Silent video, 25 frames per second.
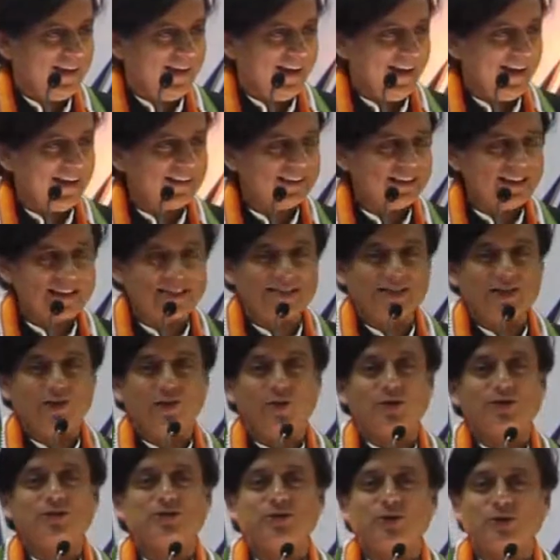And they say
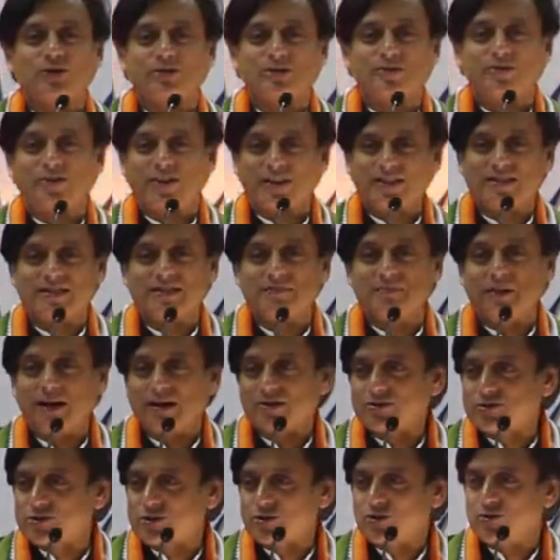all sorts of things
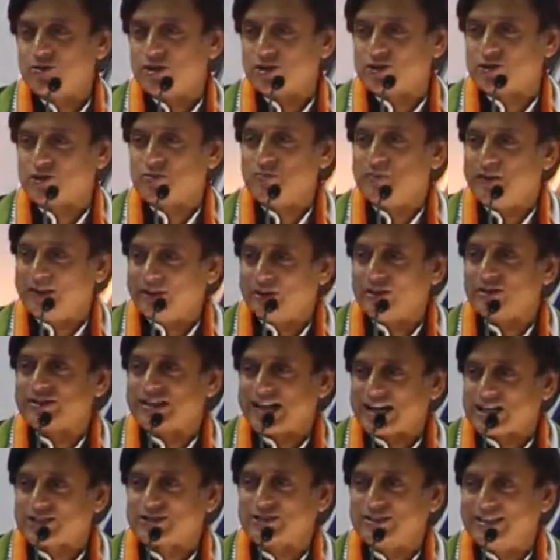about you that you may
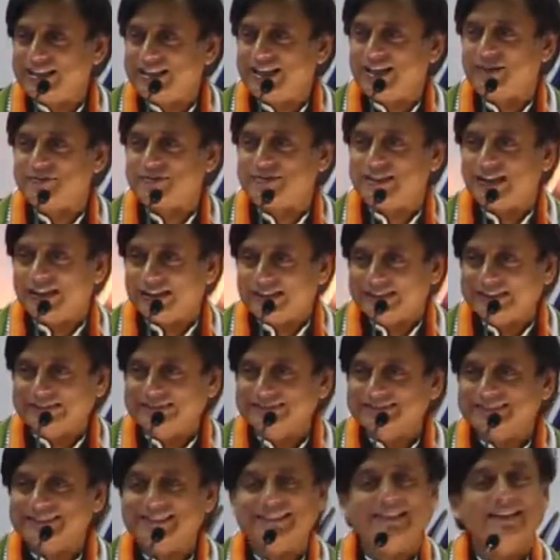not actually have
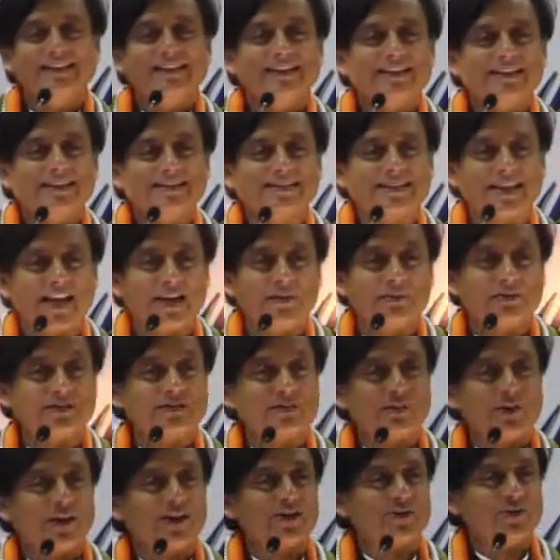done. So I
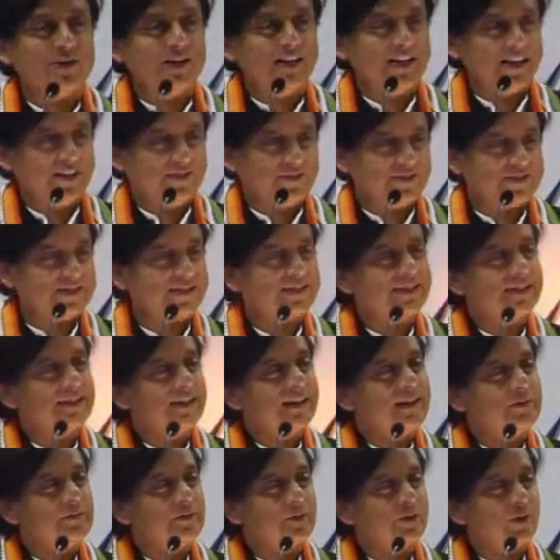was quite relieved
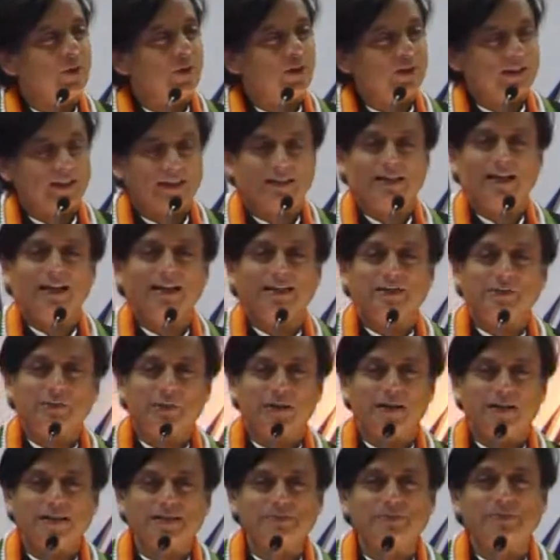with all the kind
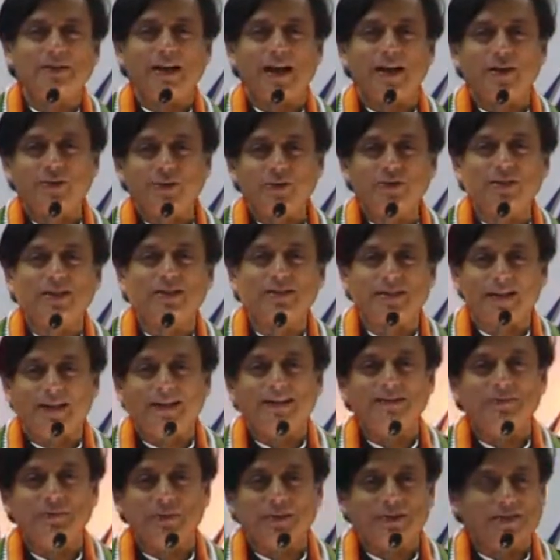words. But I know that
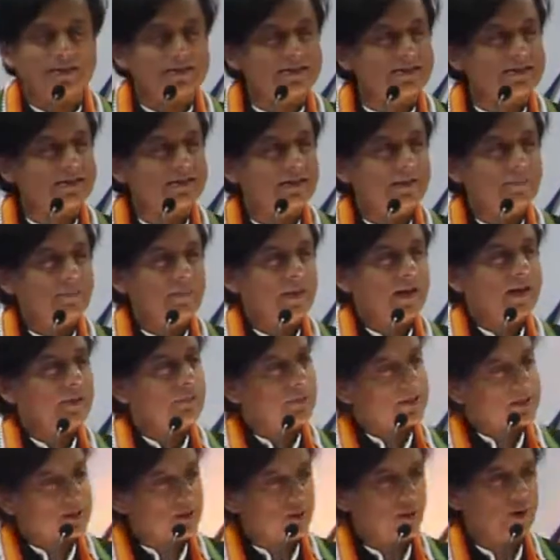kind words
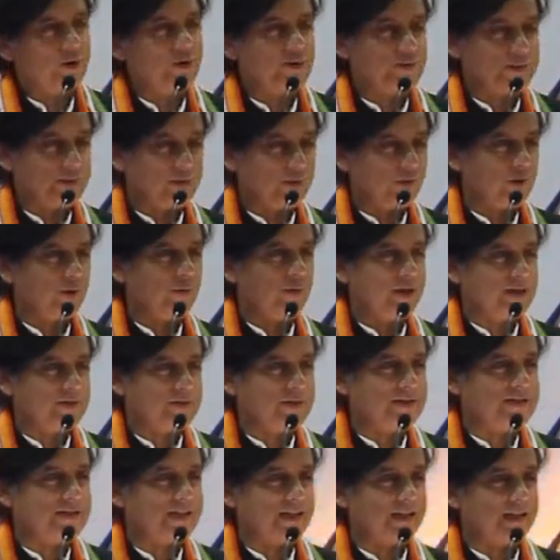must always
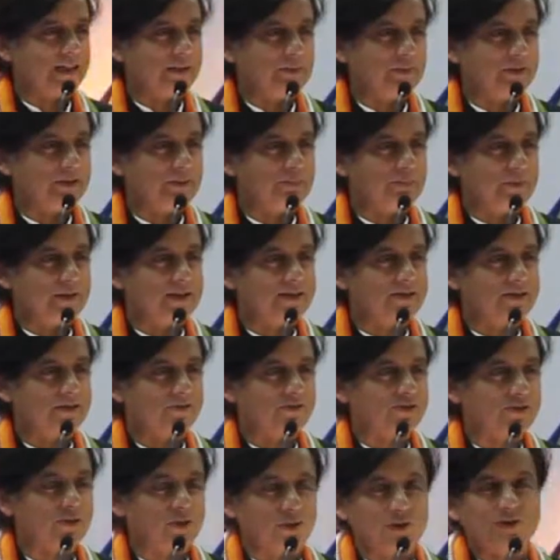be taken with a pinch
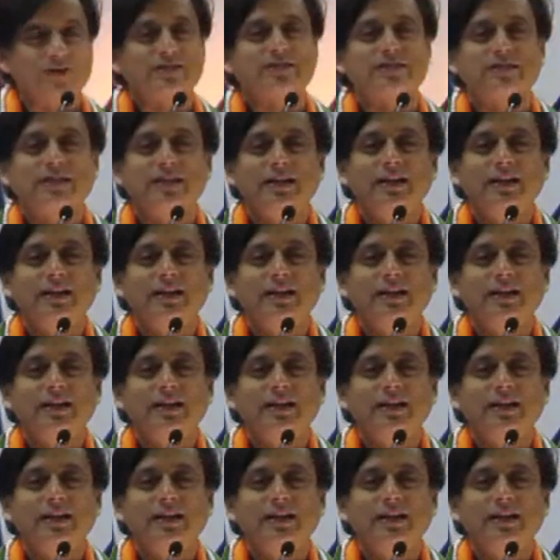of salt.